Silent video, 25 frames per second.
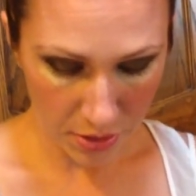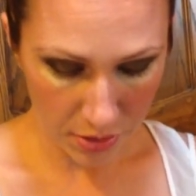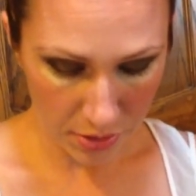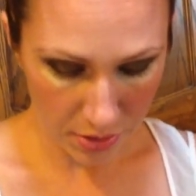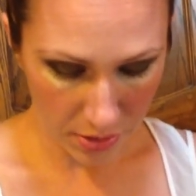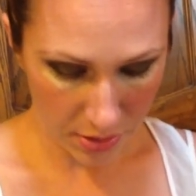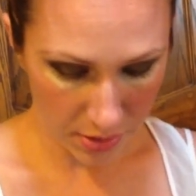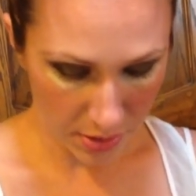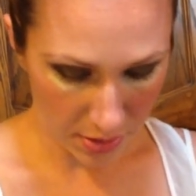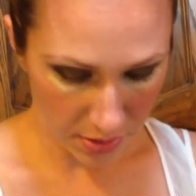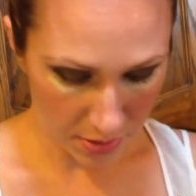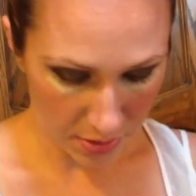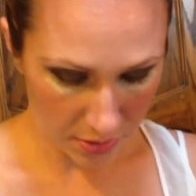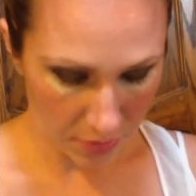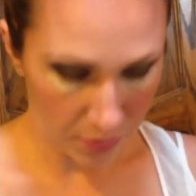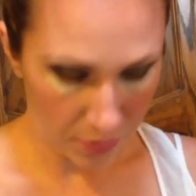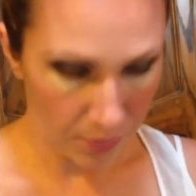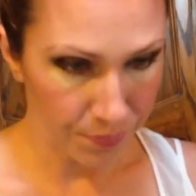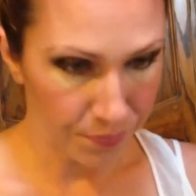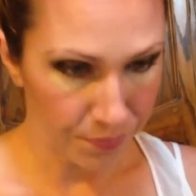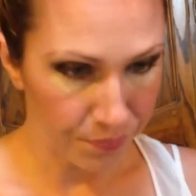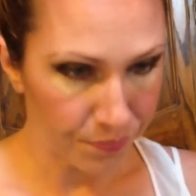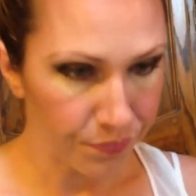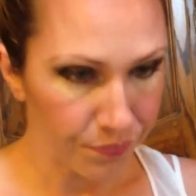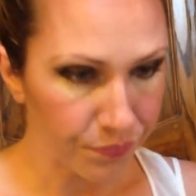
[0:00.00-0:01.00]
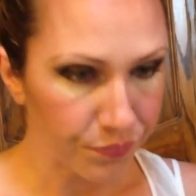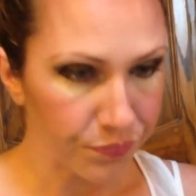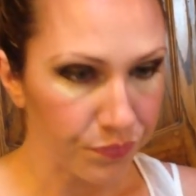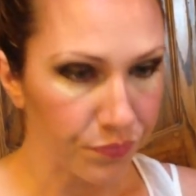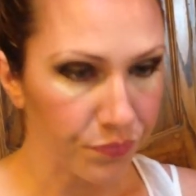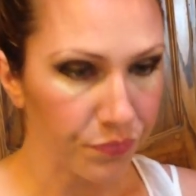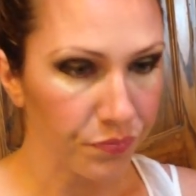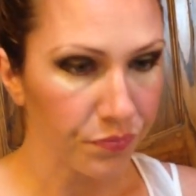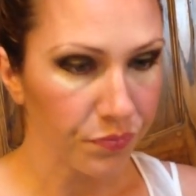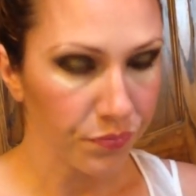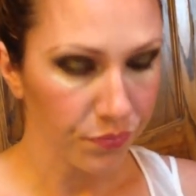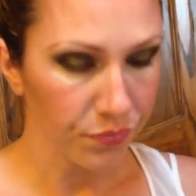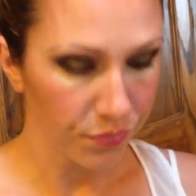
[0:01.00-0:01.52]
So
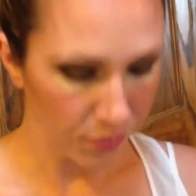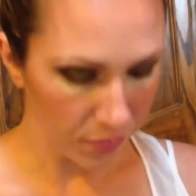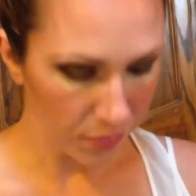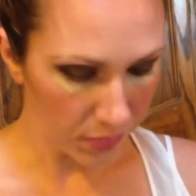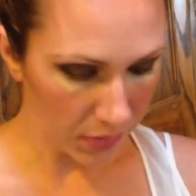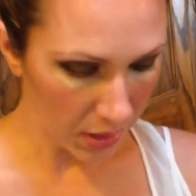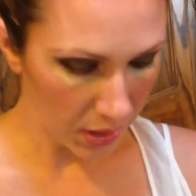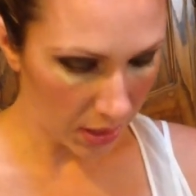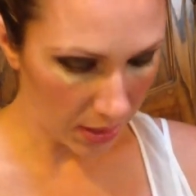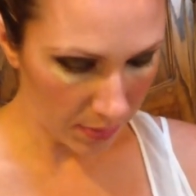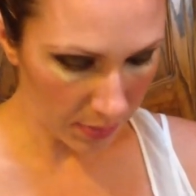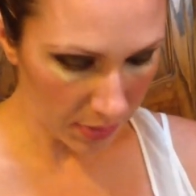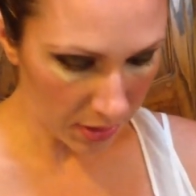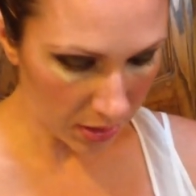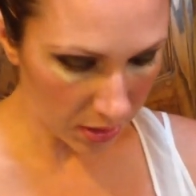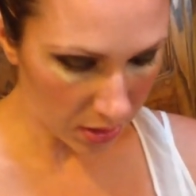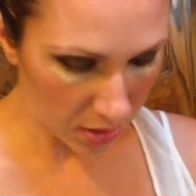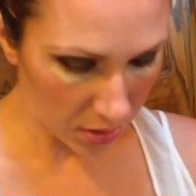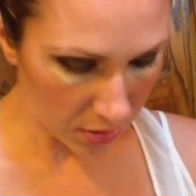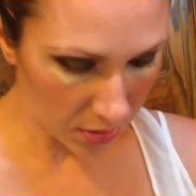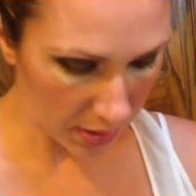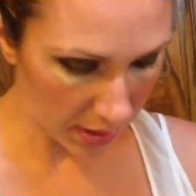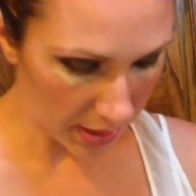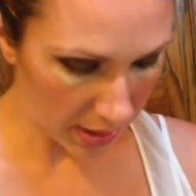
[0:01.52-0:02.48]
I'm going to go